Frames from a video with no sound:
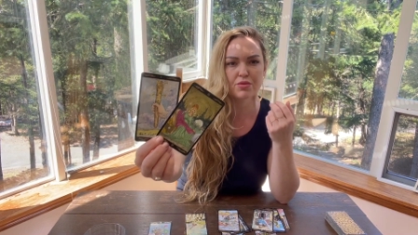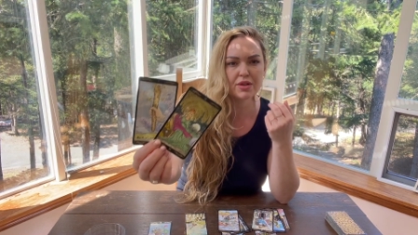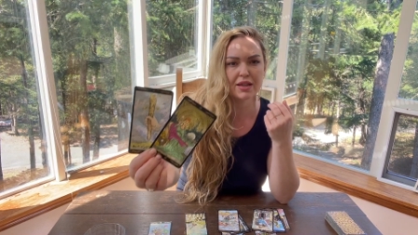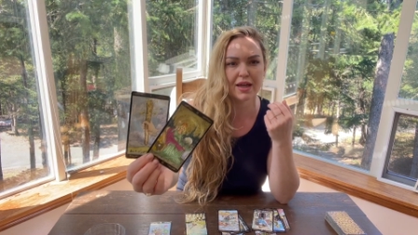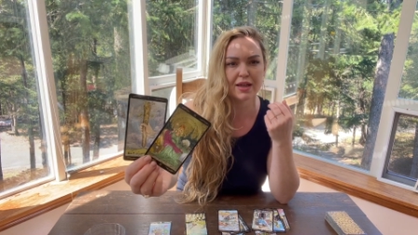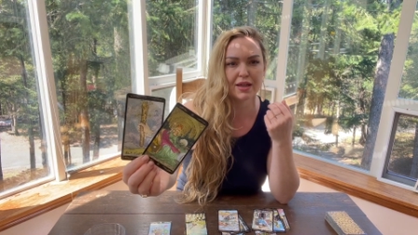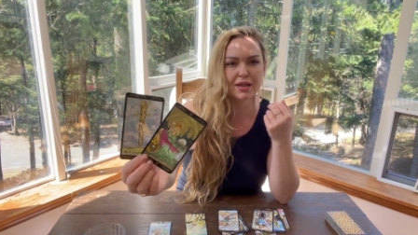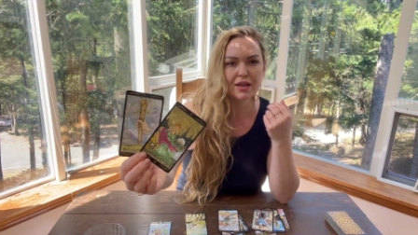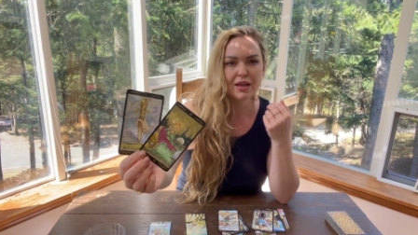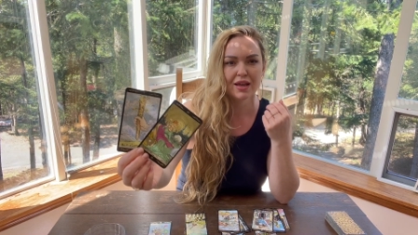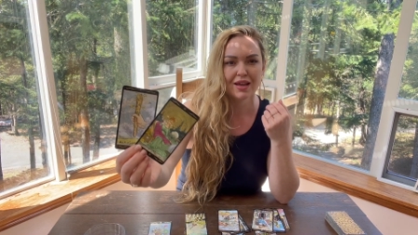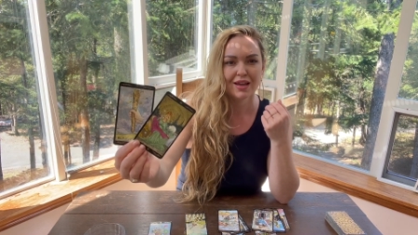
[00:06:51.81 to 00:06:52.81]
related,
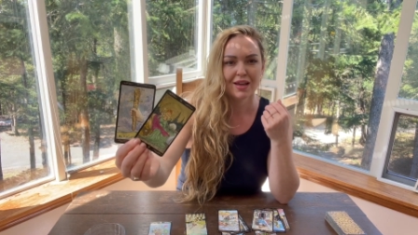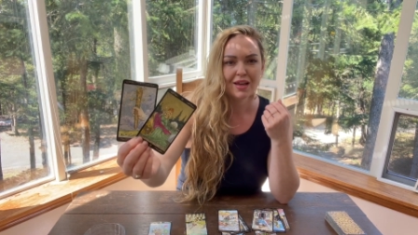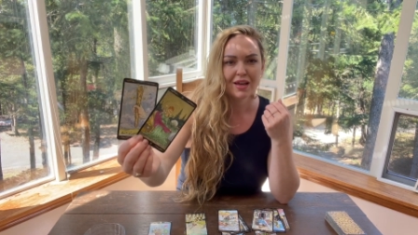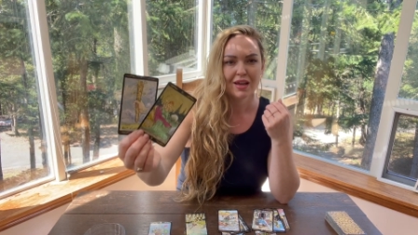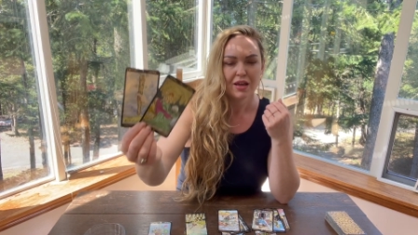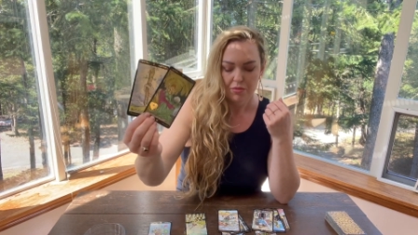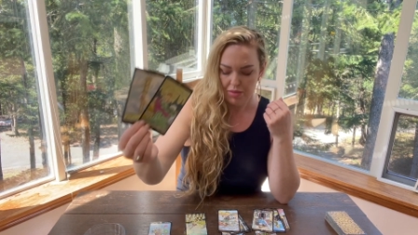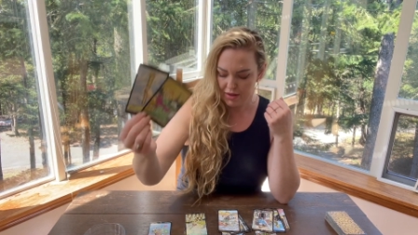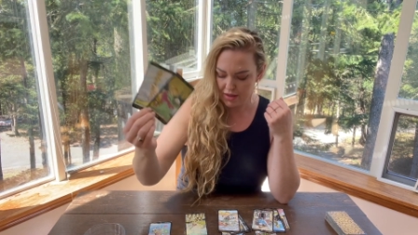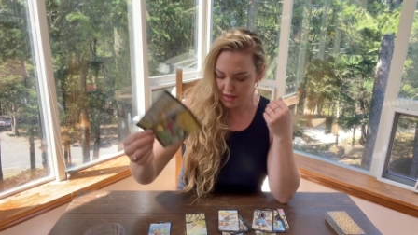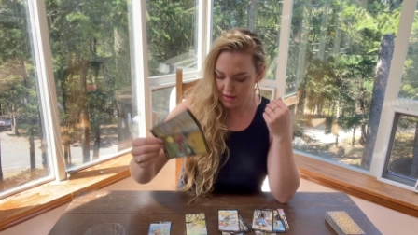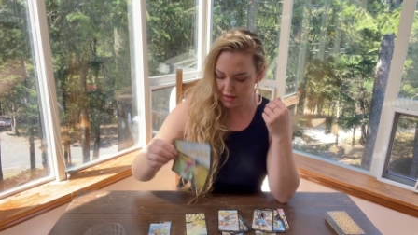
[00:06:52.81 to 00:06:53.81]

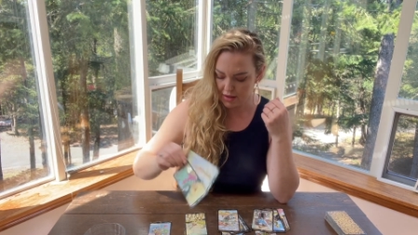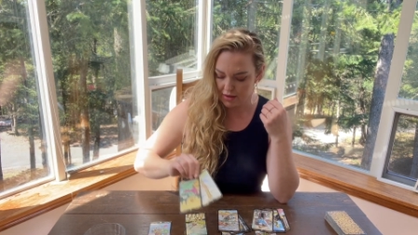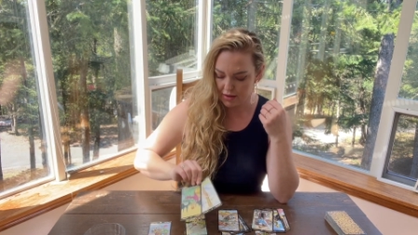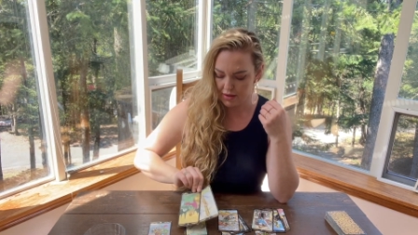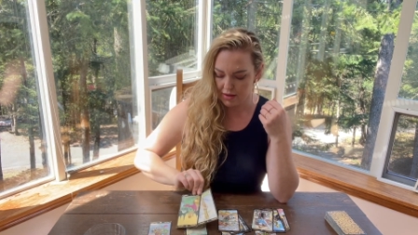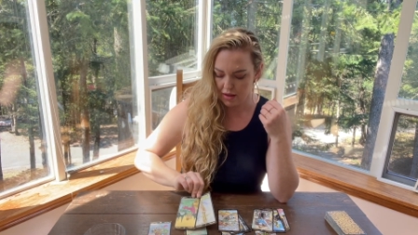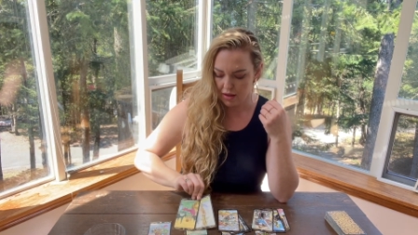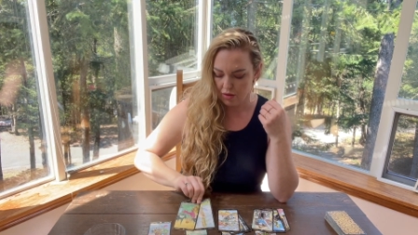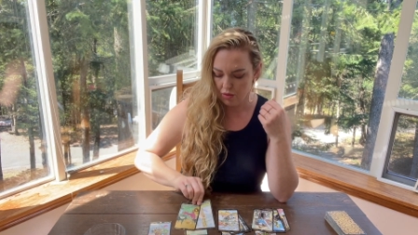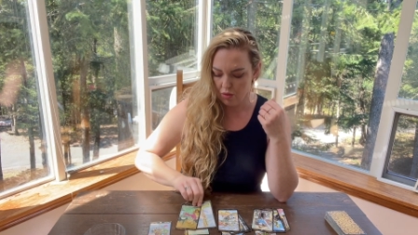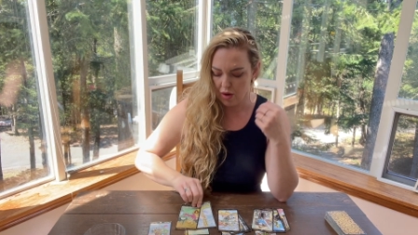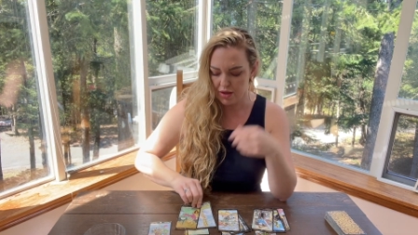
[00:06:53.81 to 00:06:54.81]
but this is
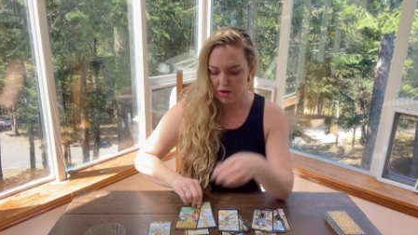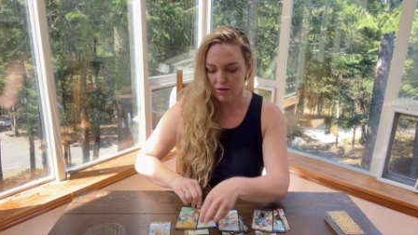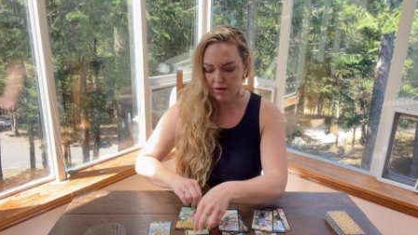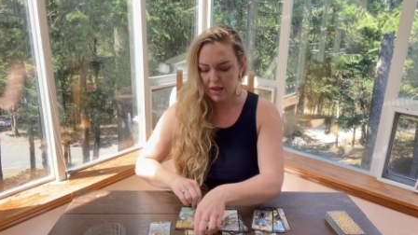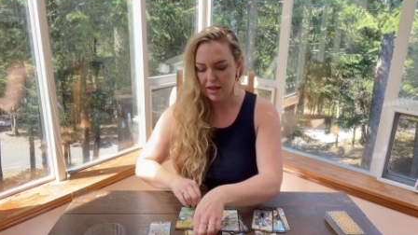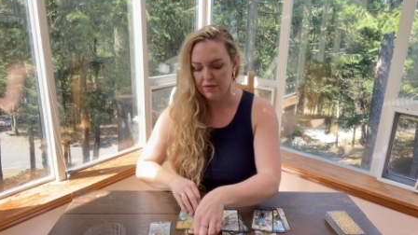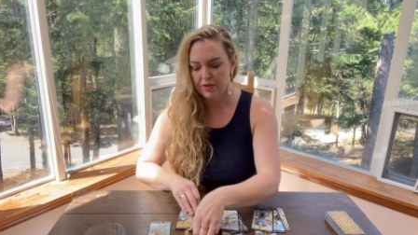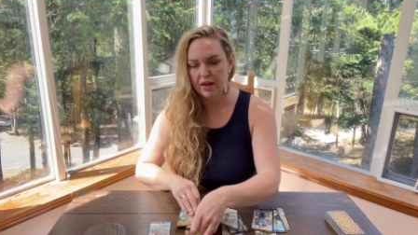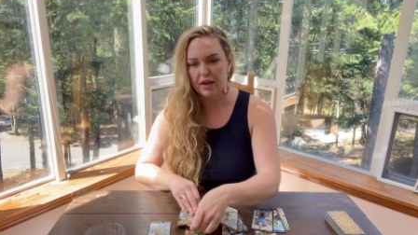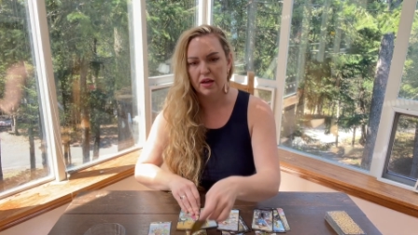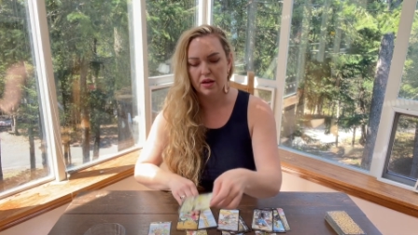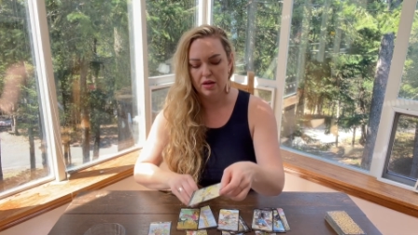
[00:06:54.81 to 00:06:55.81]
what you're
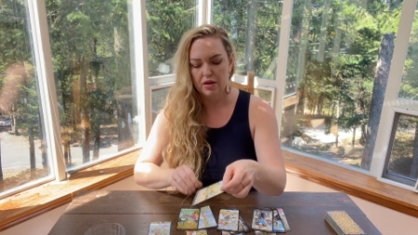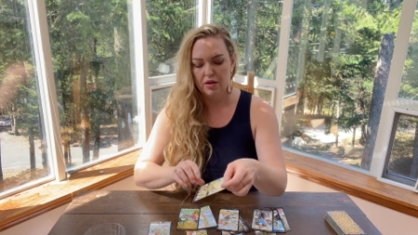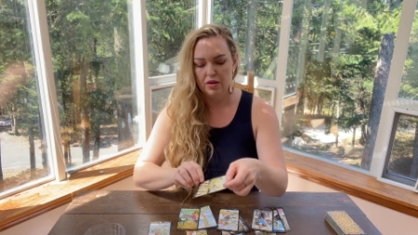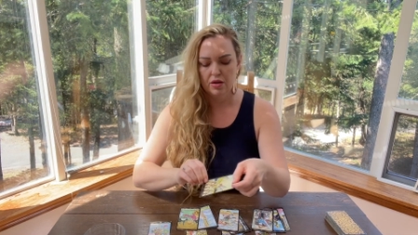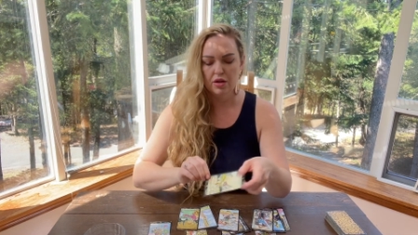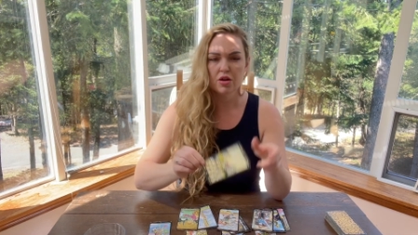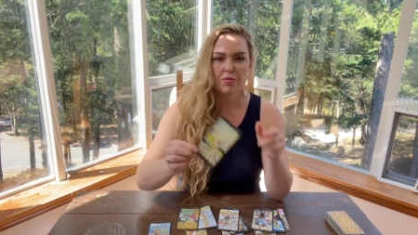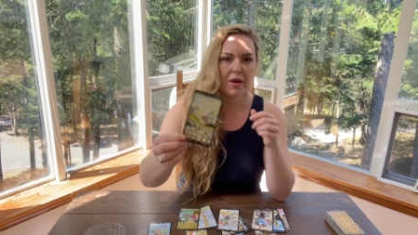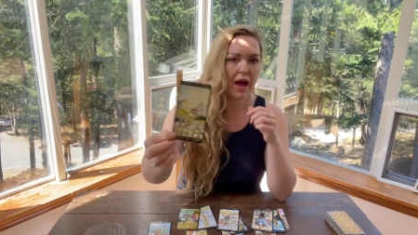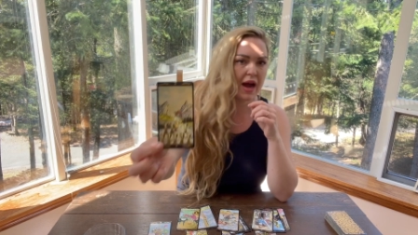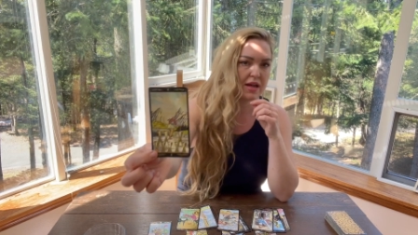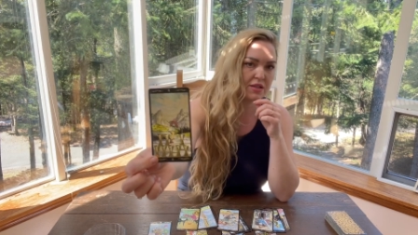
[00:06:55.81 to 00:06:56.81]
leaving your
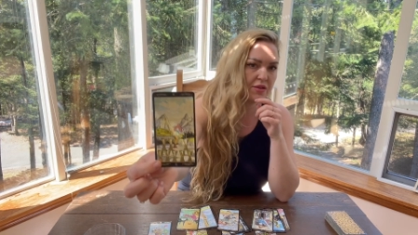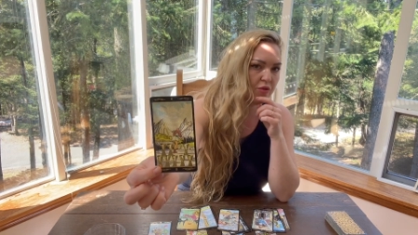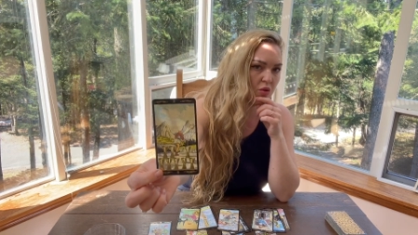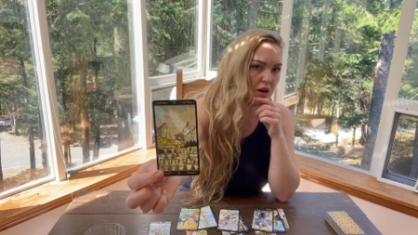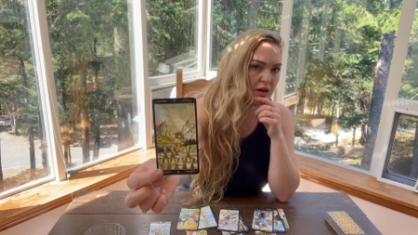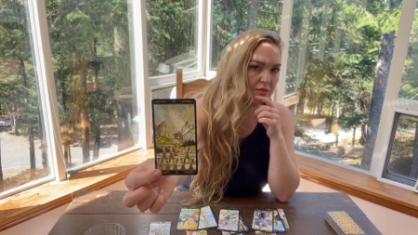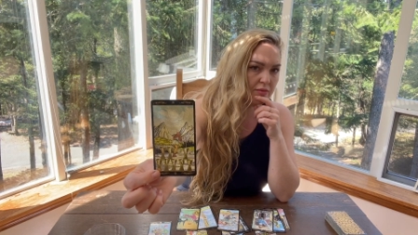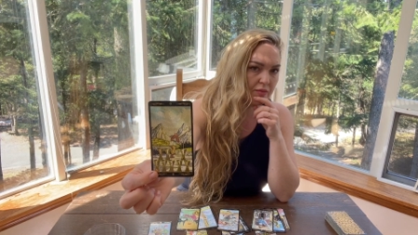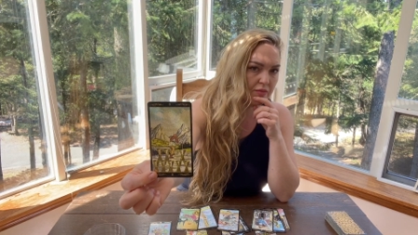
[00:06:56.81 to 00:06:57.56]
past for.